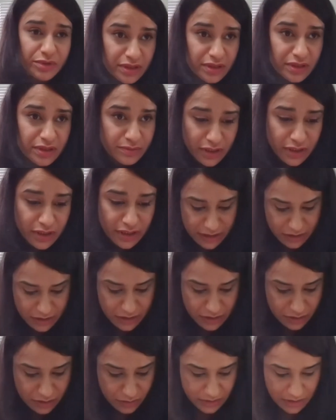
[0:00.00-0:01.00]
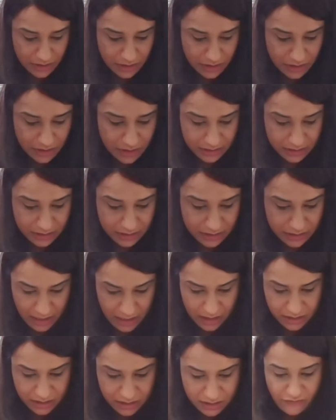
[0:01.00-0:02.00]
equipment they might need to do those
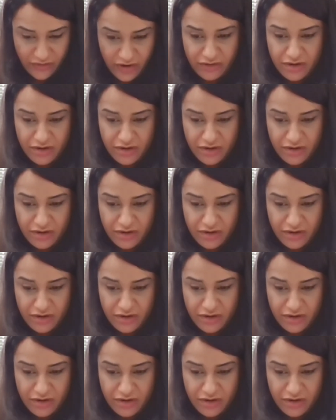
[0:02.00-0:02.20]
things.